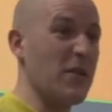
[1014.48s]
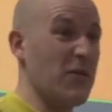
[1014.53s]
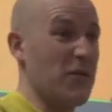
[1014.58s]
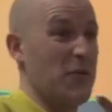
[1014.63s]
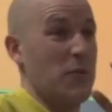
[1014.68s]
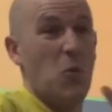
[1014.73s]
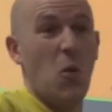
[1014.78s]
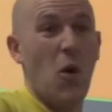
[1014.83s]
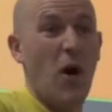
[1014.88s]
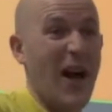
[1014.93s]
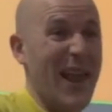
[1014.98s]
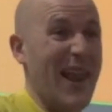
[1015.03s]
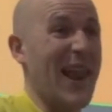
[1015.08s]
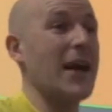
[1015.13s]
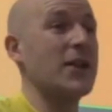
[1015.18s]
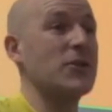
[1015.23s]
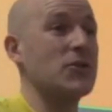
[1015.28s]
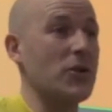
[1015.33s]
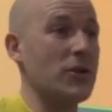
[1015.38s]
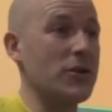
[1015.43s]
of, what,
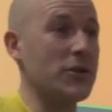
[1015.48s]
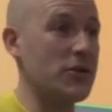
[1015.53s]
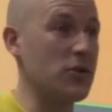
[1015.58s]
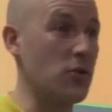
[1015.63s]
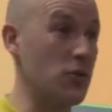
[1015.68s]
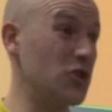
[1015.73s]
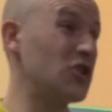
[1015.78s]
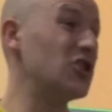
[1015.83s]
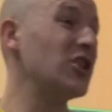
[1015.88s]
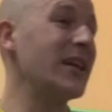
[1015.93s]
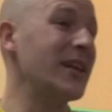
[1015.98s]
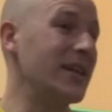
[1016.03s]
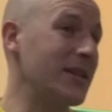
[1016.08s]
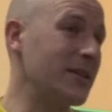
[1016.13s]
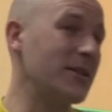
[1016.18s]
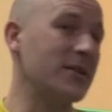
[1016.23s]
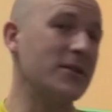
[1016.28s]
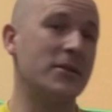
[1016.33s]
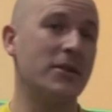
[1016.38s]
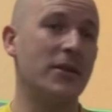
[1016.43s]
electrons or
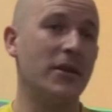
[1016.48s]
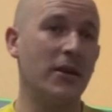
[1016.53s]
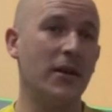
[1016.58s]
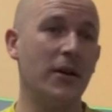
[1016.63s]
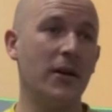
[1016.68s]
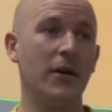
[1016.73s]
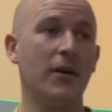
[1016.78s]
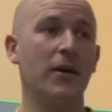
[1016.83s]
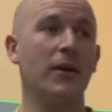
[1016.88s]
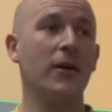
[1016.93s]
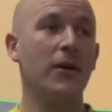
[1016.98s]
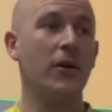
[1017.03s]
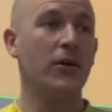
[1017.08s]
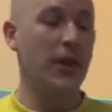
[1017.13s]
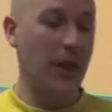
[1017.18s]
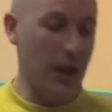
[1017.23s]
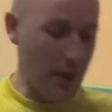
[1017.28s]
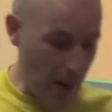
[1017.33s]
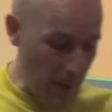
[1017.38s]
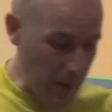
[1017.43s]
genes.
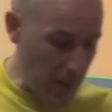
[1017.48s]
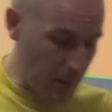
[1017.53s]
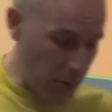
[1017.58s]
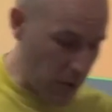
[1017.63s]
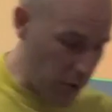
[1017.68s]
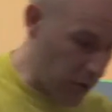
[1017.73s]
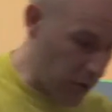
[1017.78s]
Think about people